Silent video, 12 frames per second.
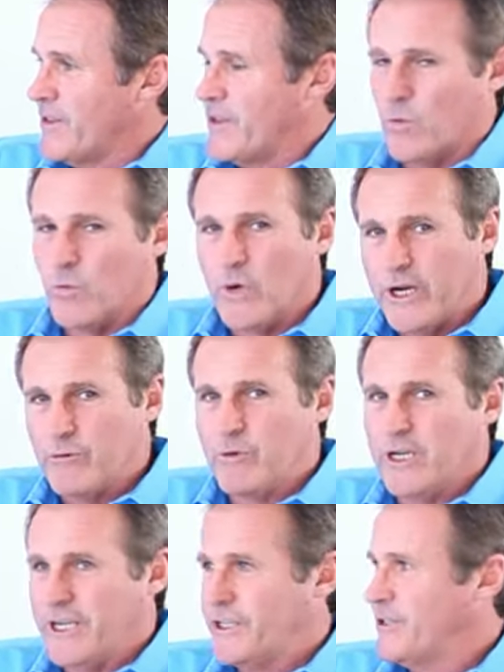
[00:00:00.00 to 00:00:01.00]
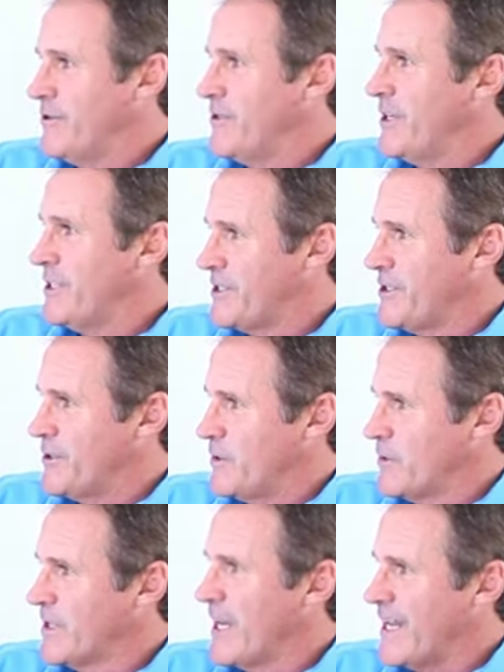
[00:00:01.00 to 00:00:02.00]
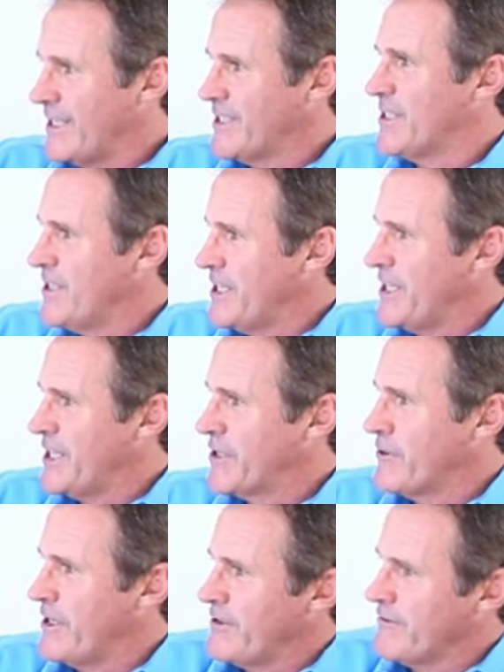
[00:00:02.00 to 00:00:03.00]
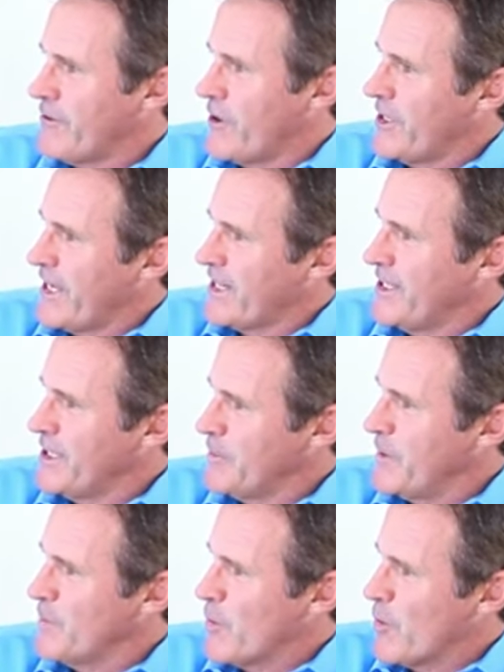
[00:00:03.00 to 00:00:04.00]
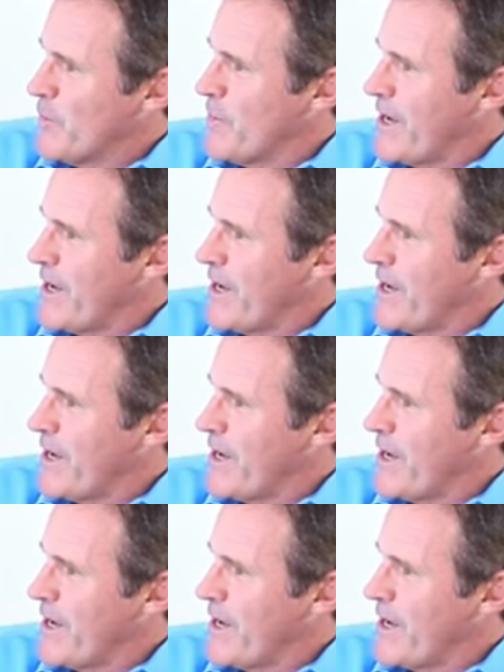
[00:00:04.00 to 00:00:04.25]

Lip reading: that we really do need to get into the nitty-gritty and find out a little bit more